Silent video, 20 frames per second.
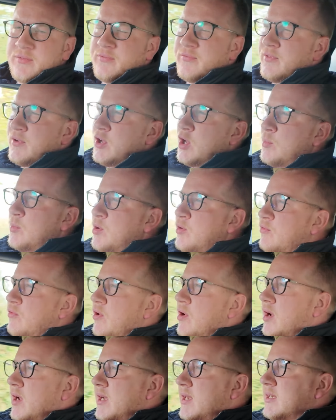firmer
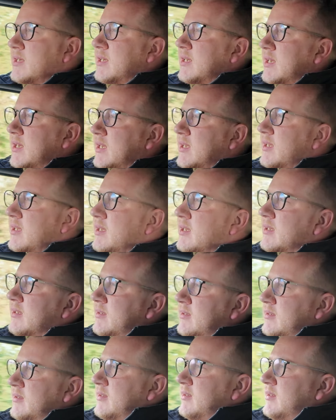ride in here,
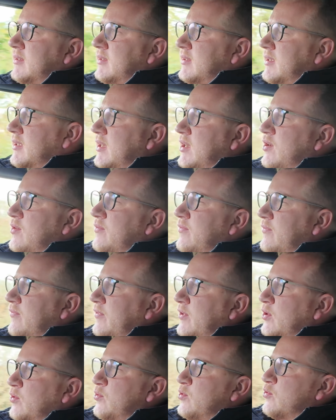and you
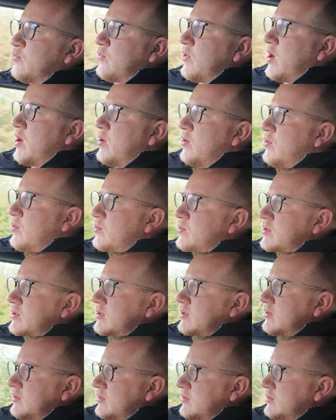feel the road
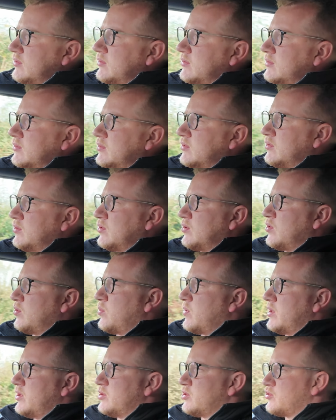
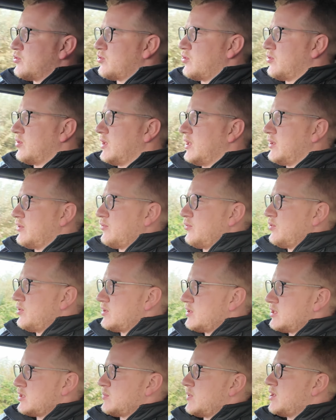quite strongly through the
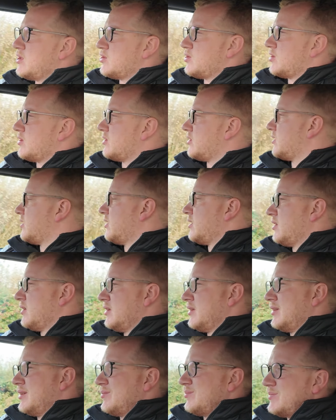suspension,
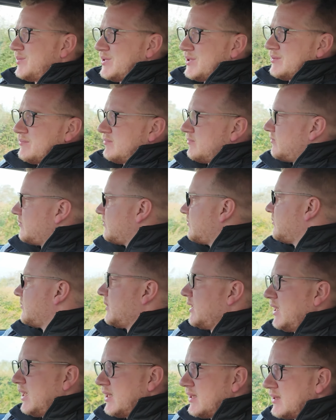but
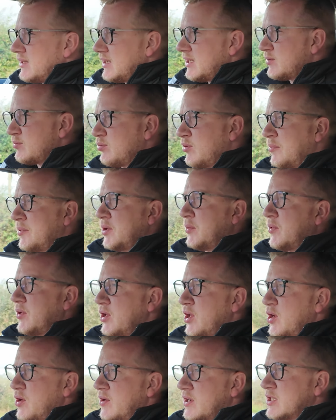again, that's probably what
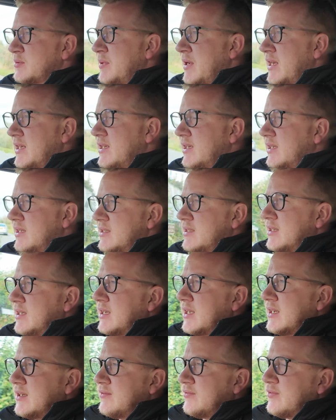you're expecting, isn't it?
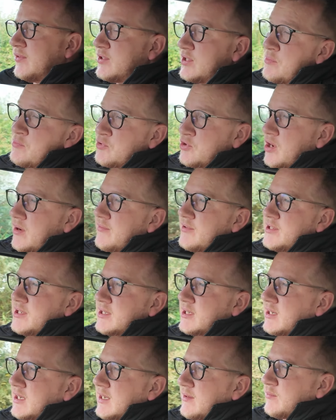And for some drivers that's
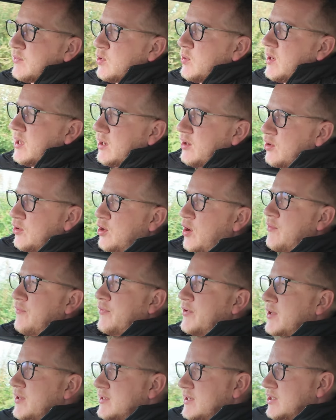going to give them quite a lot of
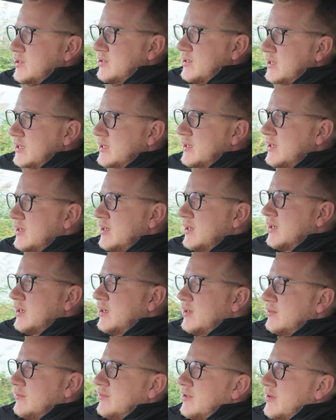confidence actually,
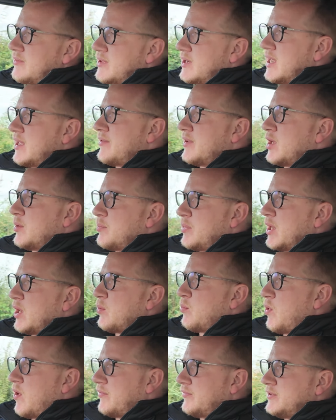rather than having a big
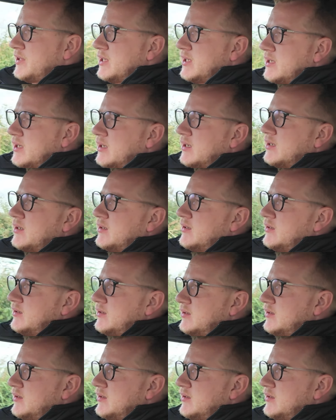wafty car.